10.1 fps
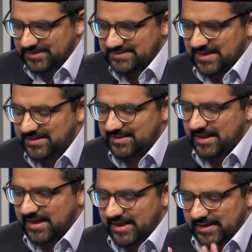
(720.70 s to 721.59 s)
They're saying that,
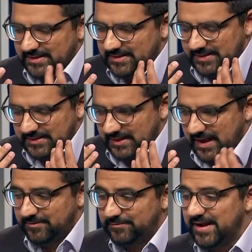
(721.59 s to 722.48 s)

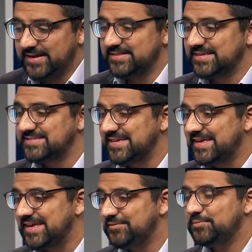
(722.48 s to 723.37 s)
in fact, there's
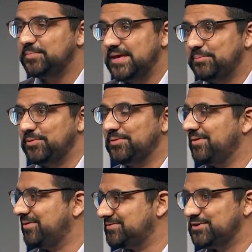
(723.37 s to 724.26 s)
even
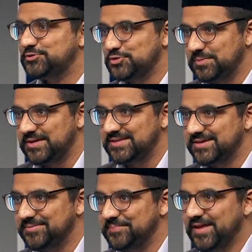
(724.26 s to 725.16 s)
people on social
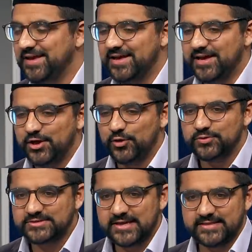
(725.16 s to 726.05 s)
media
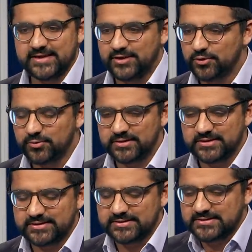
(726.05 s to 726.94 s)
who are saying that, you know,
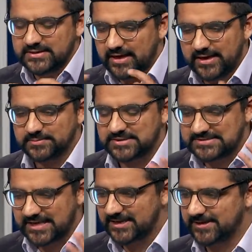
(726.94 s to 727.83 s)
the times are
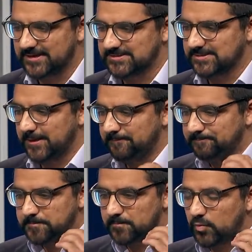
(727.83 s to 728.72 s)
telling us that
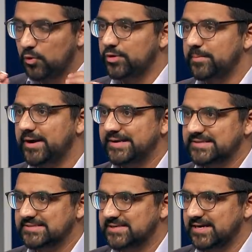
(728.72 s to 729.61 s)
all the
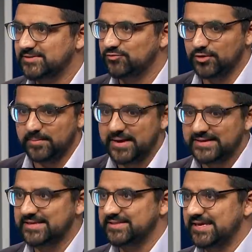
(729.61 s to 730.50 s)
minor signs for the
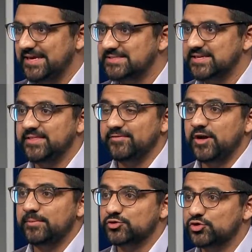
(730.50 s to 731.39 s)
Mahdi and the Isa, they've
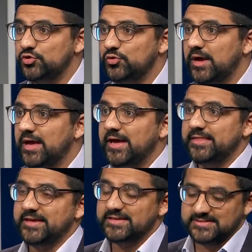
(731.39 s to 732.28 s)
come true.
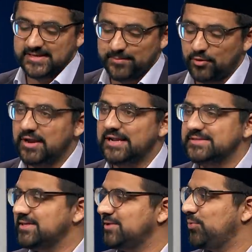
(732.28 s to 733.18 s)
There's
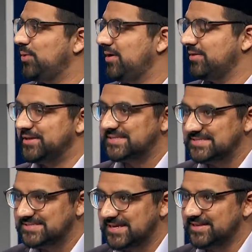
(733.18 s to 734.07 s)
immorality in the world, there's
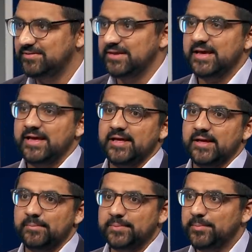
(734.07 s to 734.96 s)
sin,
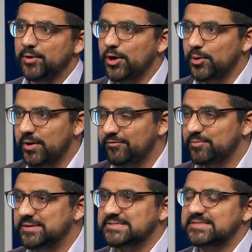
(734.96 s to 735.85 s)
um, people are going away
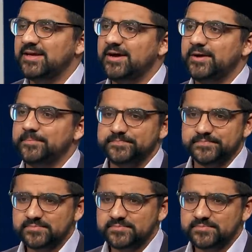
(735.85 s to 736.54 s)
from Islam,